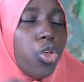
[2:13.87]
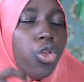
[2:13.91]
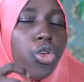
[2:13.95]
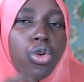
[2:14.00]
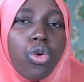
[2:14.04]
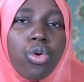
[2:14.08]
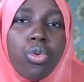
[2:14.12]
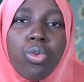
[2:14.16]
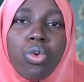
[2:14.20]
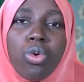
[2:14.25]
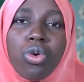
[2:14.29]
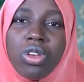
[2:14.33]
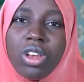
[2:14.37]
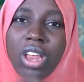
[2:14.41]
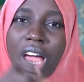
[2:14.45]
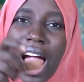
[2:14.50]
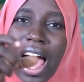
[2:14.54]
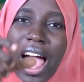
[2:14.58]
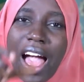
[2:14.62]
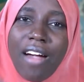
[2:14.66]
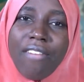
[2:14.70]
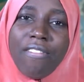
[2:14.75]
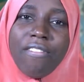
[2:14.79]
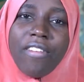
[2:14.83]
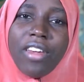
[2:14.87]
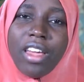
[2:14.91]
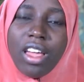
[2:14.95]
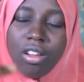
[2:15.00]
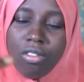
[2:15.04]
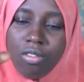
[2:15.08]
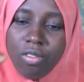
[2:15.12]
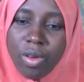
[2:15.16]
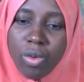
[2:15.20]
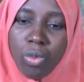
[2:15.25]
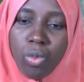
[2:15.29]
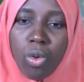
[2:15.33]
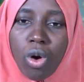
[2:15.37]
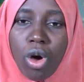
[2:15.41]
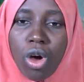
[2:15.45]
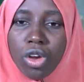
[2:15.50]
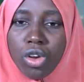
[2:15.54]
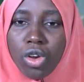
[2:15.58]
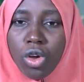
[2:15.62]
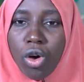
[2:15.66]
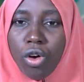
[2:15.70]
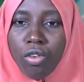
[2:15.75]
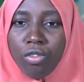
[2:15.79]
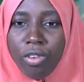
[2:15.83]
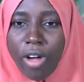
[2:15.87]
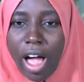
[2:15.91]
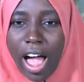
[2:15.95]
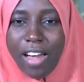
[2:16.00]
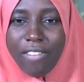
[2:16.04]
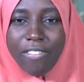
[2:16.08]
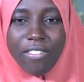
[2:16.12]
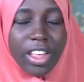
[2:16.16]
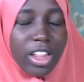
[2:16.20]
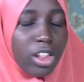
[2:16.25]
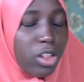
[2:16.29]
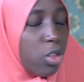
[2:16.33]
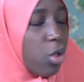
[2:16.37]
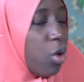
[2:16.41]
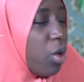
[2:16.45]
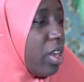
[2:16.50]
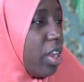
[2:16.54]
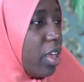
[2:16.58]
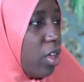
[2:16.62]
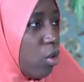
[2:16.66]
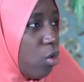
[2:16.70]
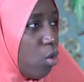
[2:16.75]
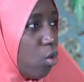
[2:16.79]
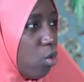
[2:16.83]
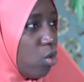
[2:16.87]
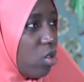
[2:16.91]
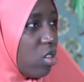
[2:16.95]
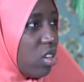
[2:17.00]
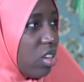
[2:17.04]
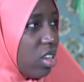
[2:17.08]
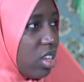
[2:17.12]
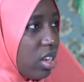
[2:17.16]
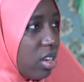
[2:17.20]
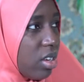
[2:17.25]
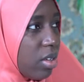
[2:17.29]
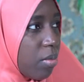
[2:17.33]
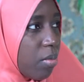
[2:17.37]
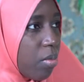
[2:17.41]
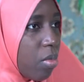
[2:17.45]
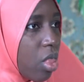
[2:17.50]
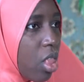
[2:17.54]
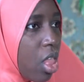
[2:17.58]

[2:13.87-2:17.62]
you would have a reward of having done a good deed.